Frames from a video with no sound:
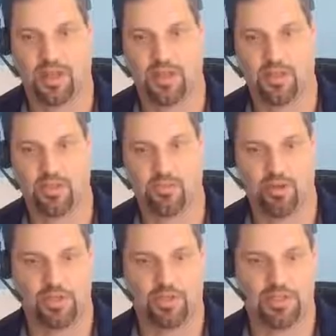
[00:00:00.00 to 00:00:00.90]
and you
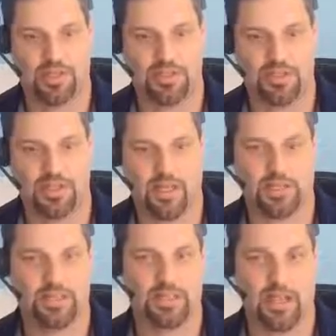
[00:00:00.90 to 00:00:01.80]
want to look at, say,
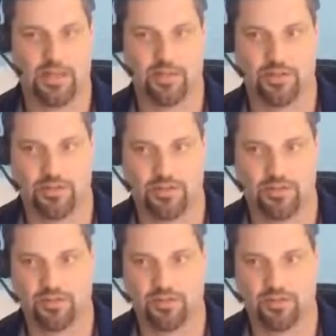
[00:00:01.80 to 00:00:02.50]
the standard,